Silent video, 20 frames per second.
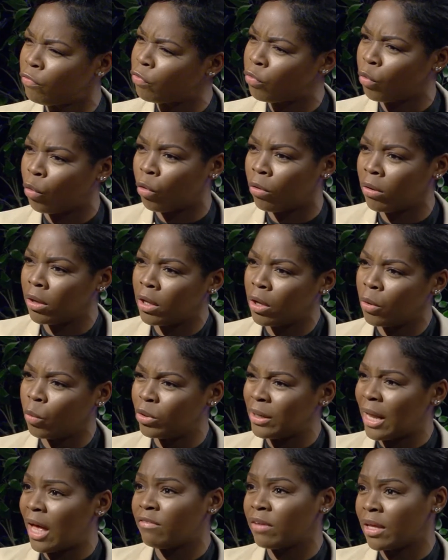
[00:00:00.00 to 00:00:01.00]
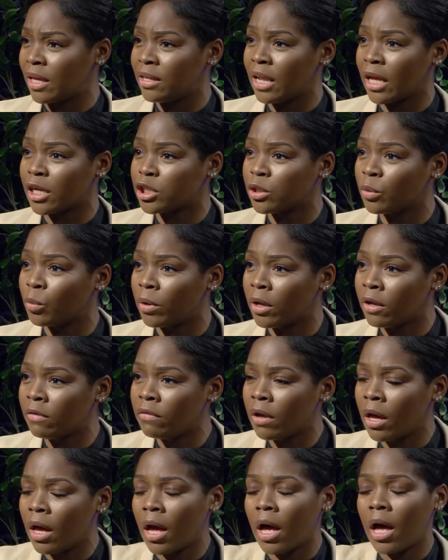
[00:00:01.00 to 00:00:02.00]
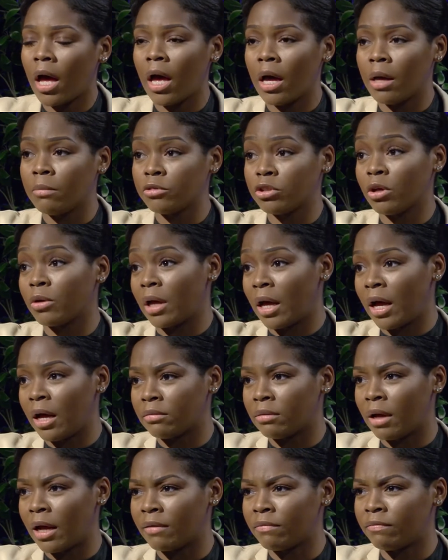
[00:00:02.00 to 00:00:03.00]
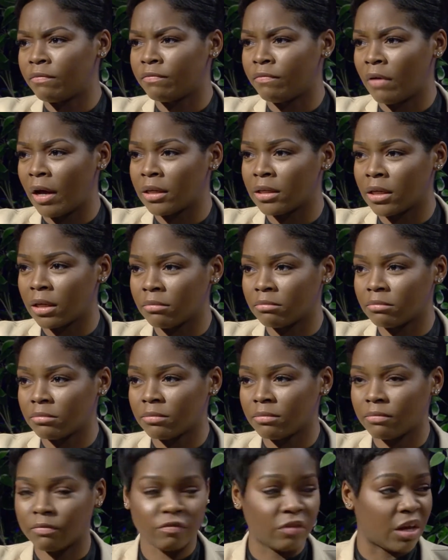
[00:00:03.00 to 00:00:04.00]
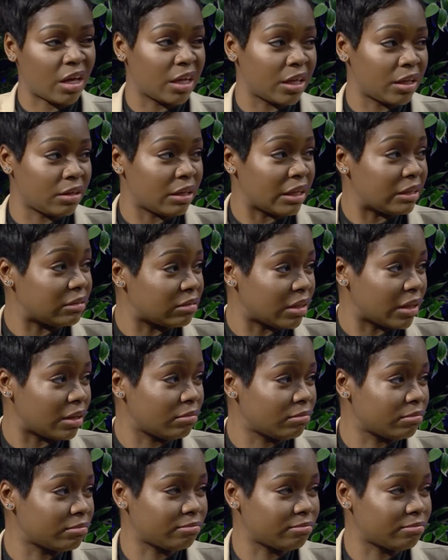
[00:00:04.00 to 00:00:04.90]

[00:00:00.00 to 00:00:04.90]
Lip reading: thought would have a connection with. So yeah, I find it fairly easy,